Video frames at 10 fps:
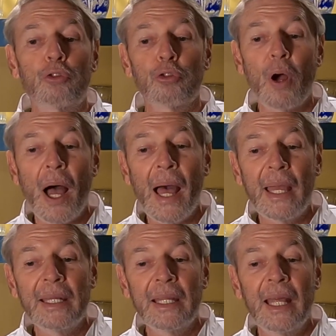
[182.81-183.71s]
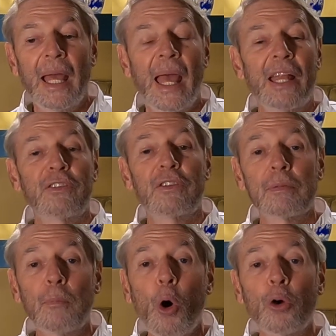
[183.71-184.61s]
dried and
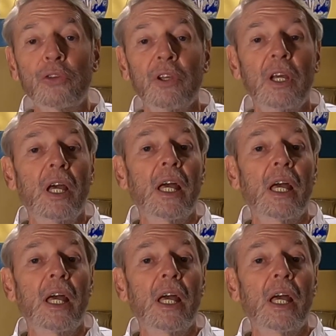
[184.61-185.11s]
smoked